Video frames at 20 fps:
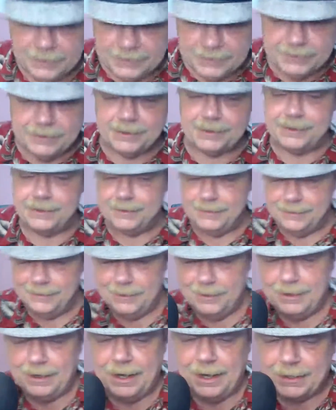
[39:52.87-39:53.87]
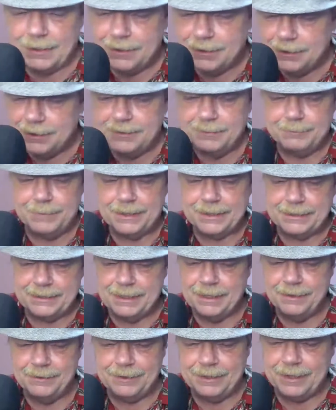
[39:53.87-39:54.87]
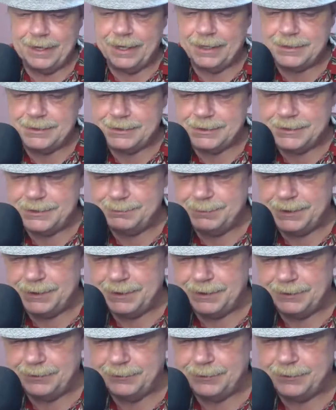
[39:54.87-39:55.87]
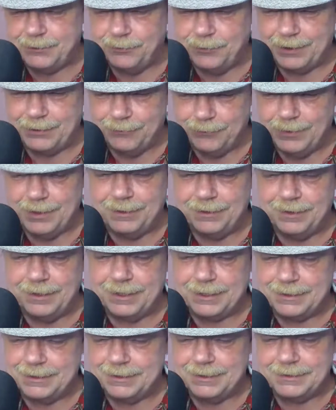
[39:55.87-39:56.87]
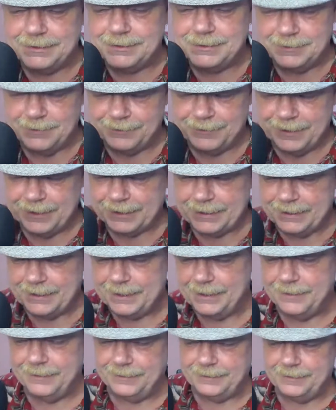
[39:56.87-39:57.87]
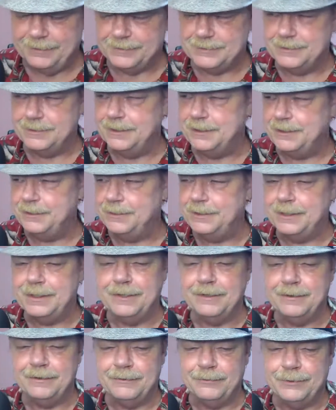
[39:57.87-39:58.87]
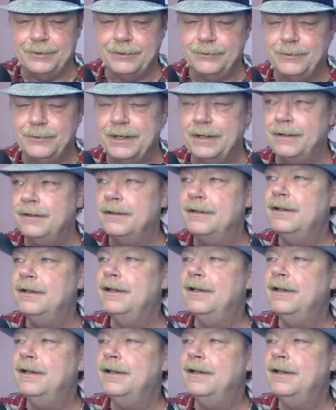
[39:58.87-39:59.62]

That I can get the mic down and actually speak into it quite well like this, so that I can hear, so that you can hear it really well.